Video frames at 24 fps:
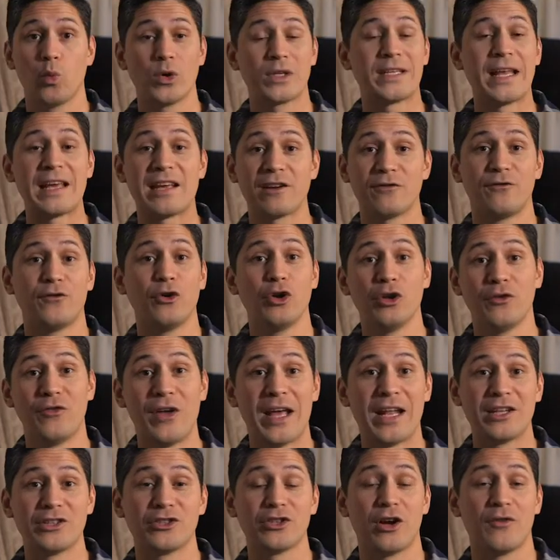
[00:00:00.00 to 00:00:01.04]
taking full
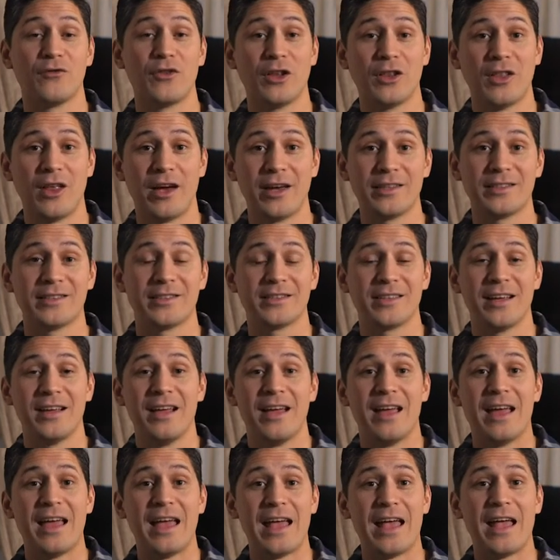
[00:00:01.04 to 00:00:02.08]
advantage of the lights
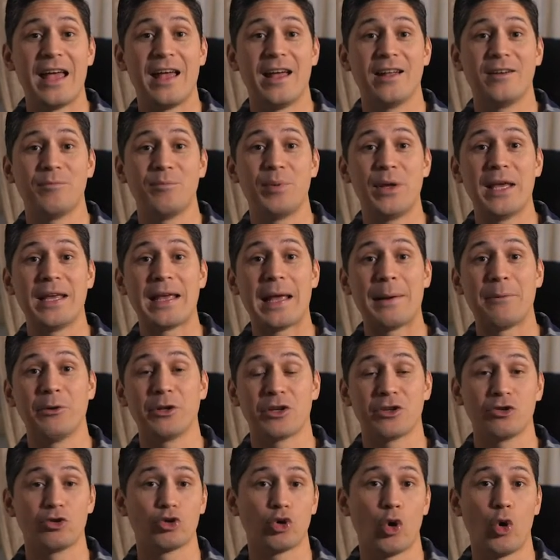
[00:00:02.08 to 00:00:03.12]
and being able to
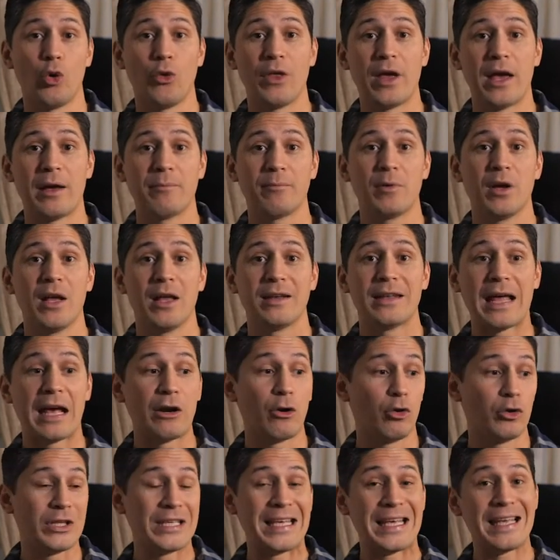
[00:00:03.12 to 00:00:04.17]
control them, not
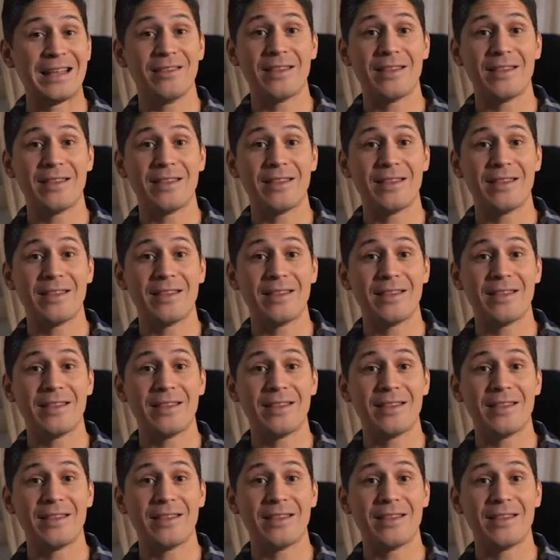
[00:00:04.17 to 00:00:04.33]
only in the